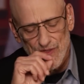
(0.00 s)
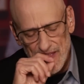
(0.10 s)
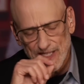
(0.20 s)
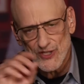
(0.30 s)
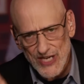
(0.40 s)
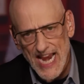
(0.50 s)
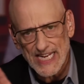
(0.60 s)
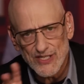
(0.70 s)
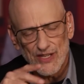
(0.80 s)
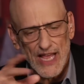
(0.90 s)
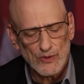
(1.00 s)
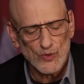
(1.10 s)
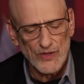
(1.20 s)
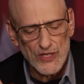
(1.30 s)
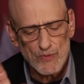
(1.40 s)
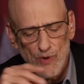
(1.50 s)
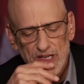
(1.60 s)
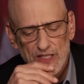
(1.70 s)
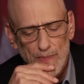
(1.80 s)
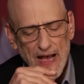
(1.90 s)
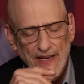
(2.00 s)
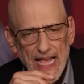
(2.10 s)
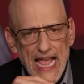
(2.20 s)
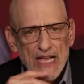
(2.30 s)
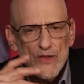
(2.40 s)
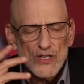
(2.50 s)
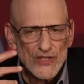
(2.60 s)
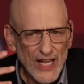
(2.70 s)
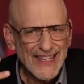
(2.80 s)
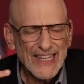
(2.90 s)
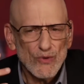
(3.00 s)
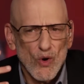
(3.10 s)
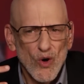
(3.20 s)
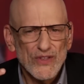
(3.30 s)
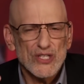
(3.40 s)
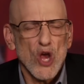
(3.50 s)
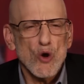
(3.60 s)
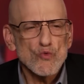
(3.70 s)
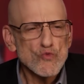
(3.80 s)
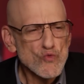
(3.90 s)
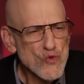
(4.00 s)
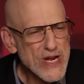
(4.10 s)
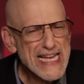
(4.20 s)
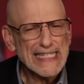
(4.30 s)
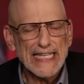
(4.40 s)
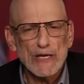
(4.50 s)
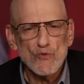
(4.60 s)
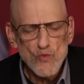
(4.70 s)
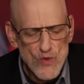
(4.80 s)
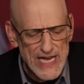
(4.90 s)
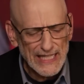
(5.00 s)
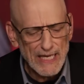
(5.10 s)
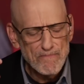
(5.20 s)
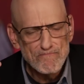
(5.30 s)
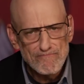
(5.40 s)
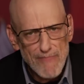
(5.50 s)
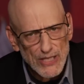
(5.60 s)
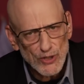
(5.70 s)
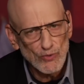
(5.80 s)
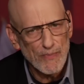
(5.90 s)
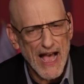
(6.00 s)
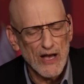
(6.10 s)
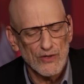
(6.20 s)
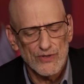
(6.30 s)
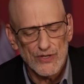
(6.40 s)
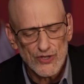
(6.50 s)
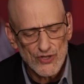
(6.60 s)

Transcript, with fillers: when things changed, and that's what this book is about. Suddenly, there were all these really, really muscle bound